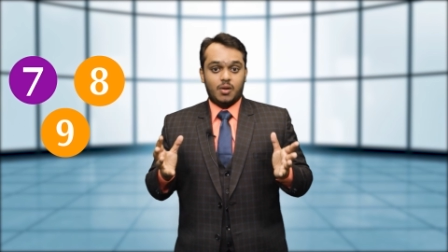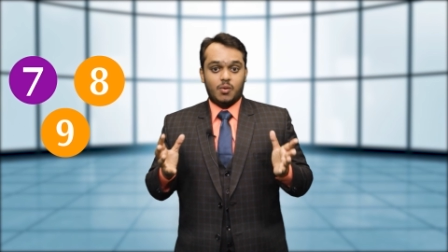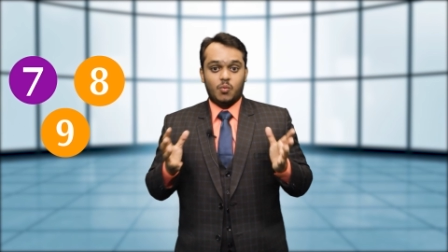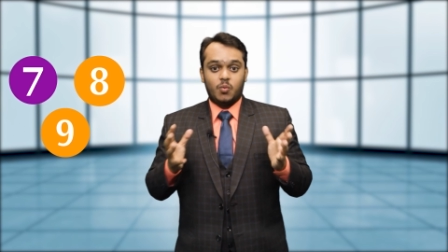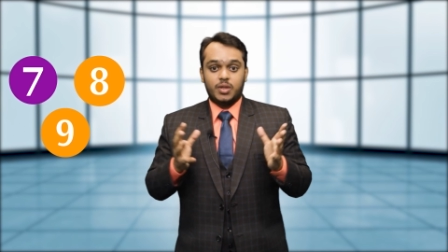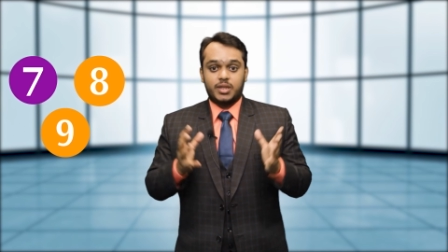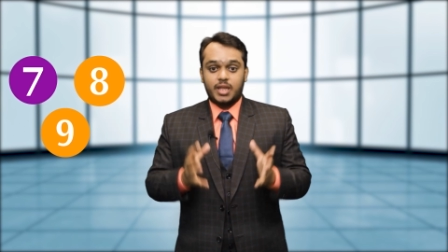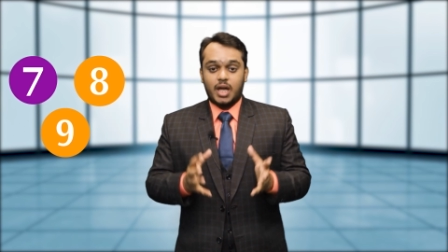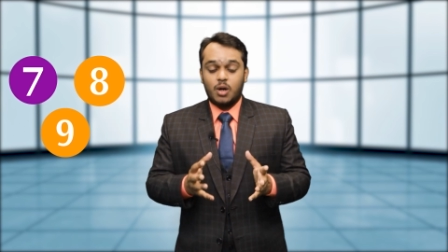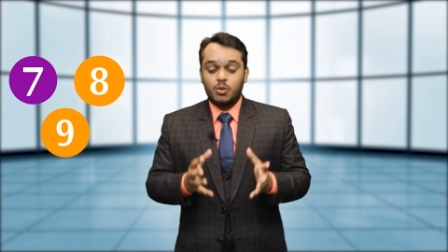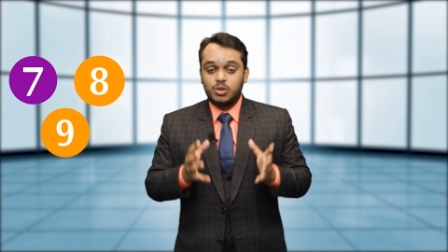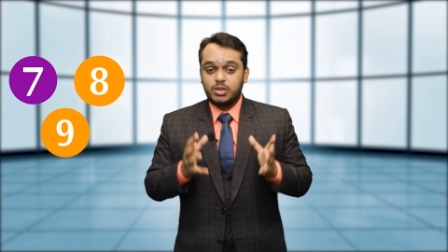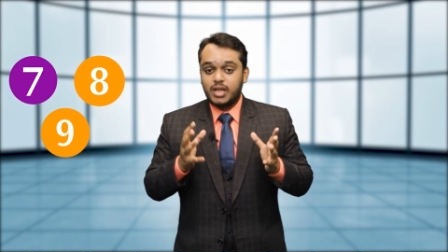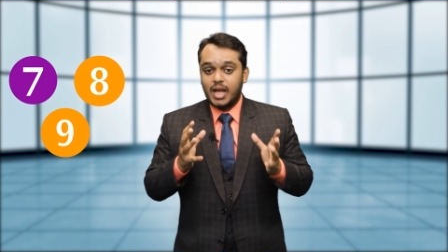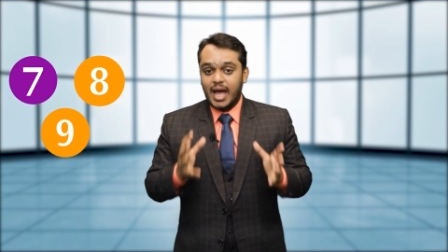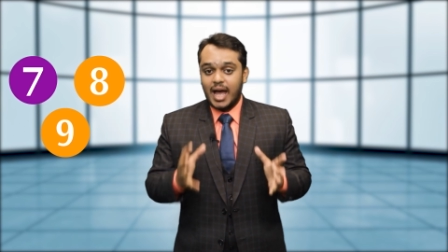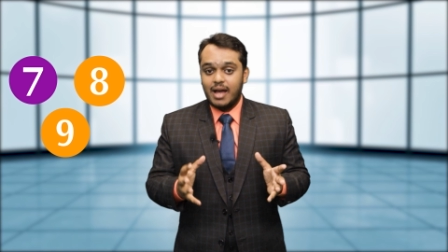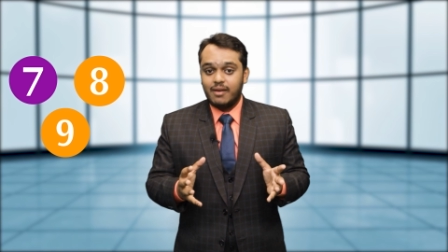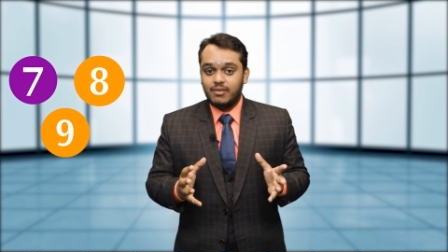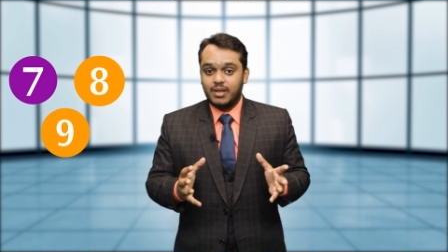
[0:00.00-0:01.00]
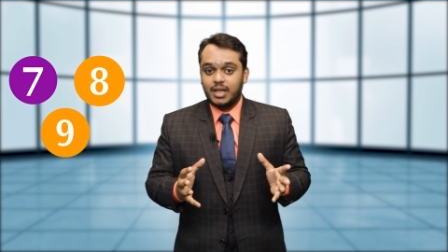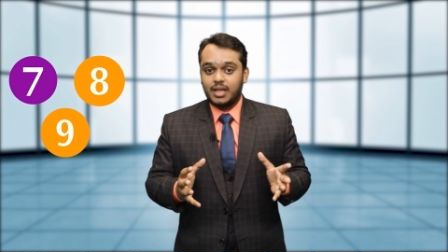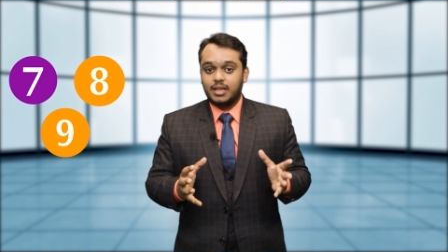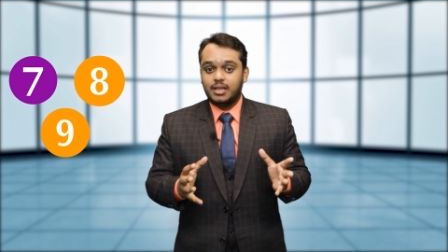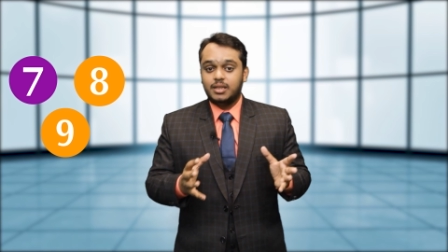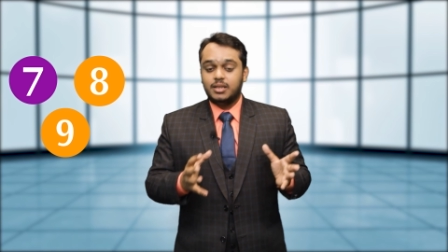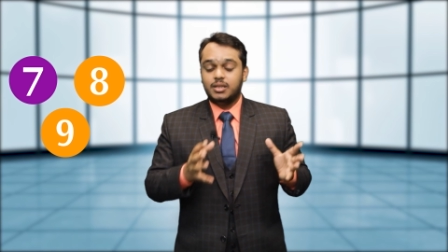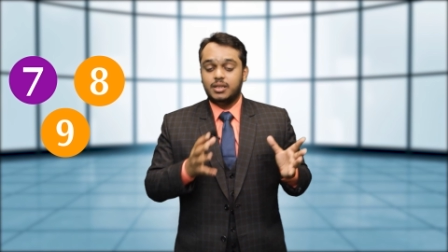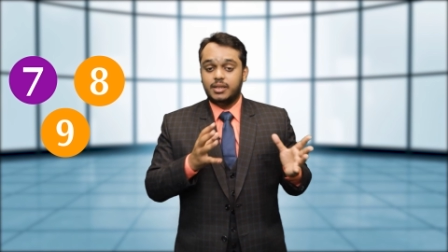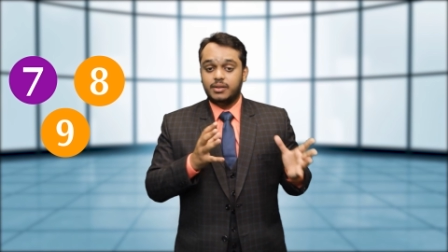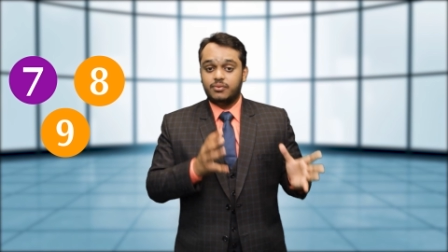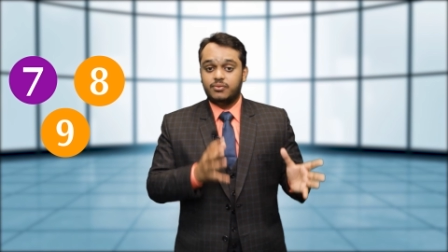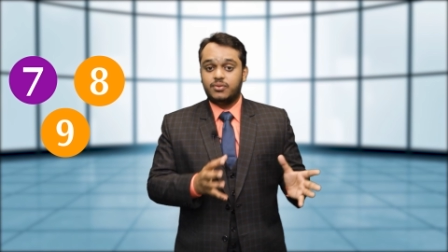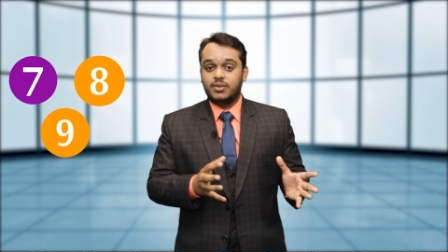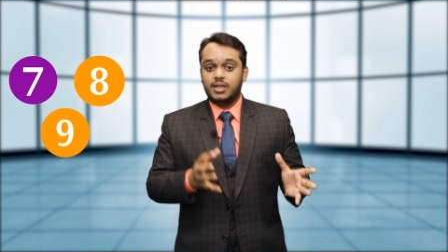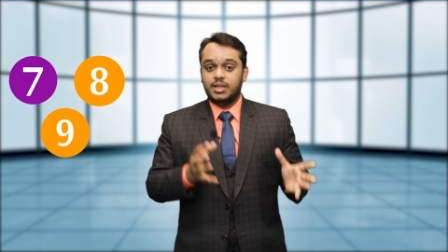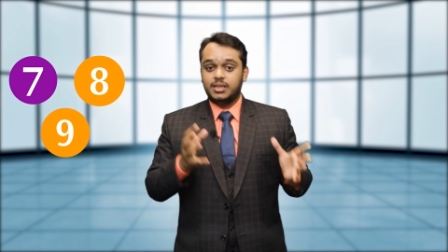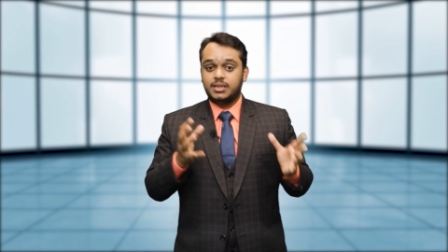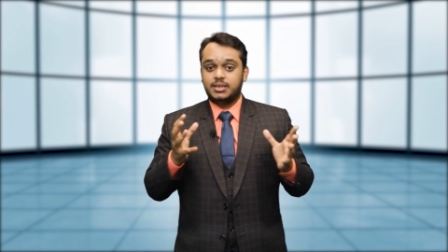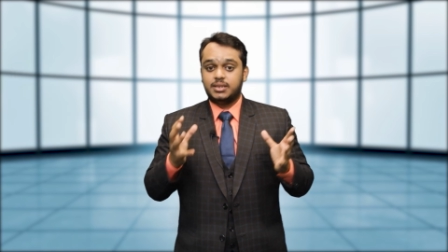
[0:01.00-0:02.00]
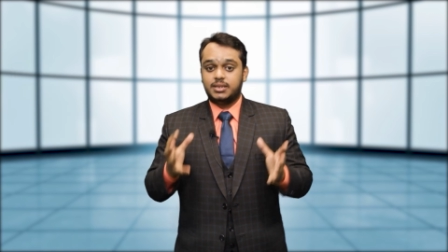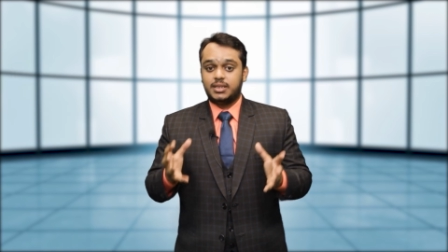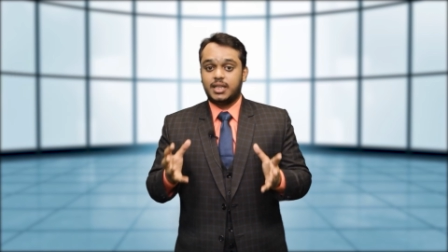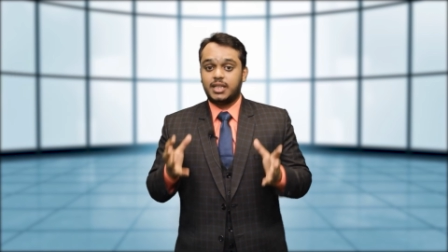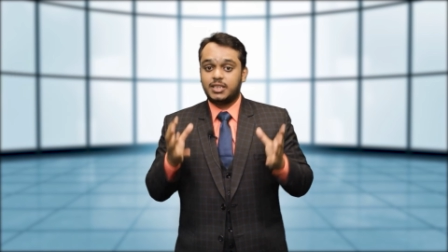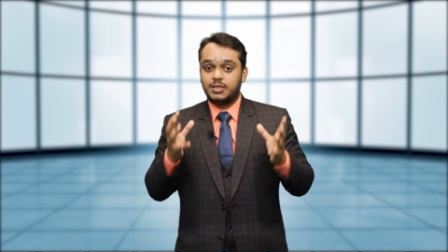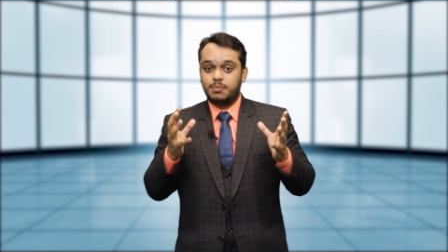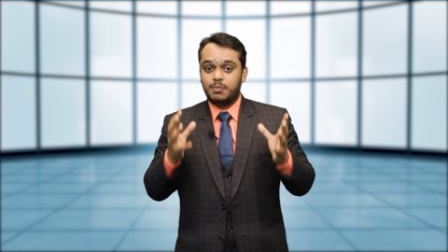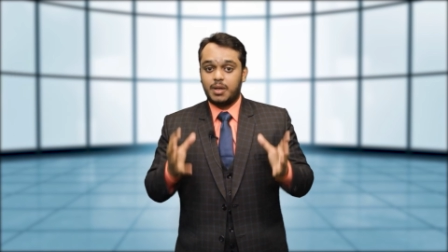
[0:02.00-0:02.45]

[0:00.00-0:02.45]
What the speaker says: without having the first 6